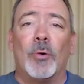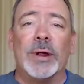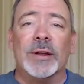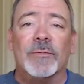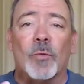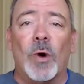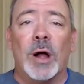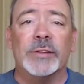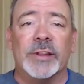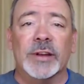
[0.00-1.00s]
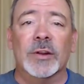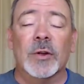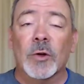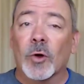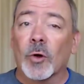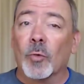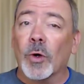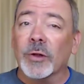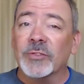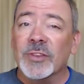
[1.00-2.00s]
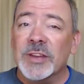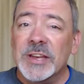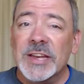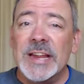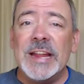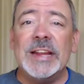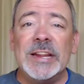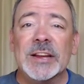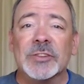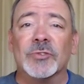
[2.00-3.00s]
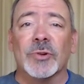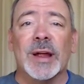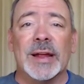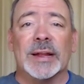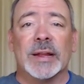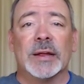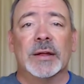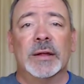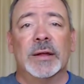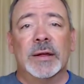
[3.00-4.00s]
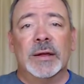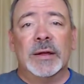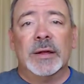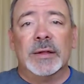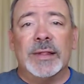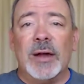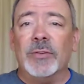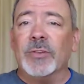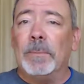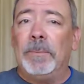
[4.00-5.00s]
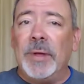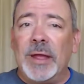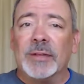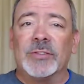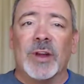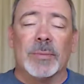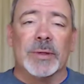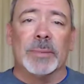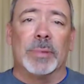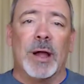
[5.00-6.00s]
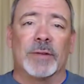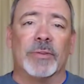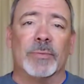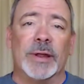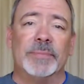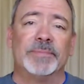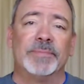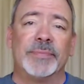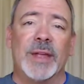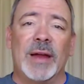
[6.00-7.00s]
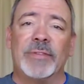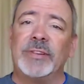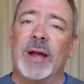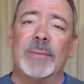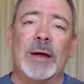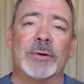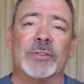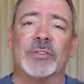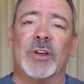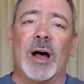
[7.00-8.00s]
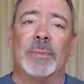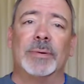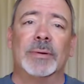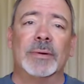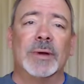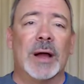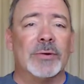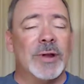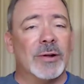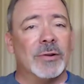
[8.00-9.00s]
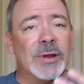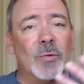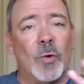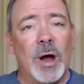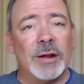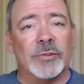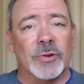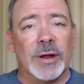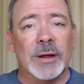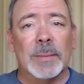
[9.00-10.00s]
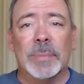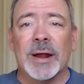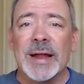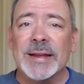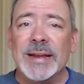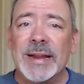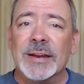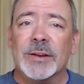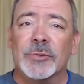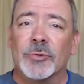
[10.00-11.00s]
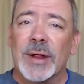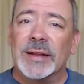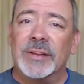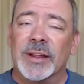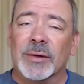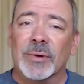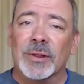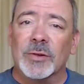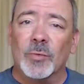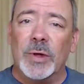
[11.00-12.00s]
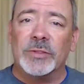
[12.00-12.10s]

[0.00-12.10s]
the point of wanting, or worse, needing a drink? That was a big stumbling block for me every time I would stop, I would not only want a drink, but I needed a drink to get rid of the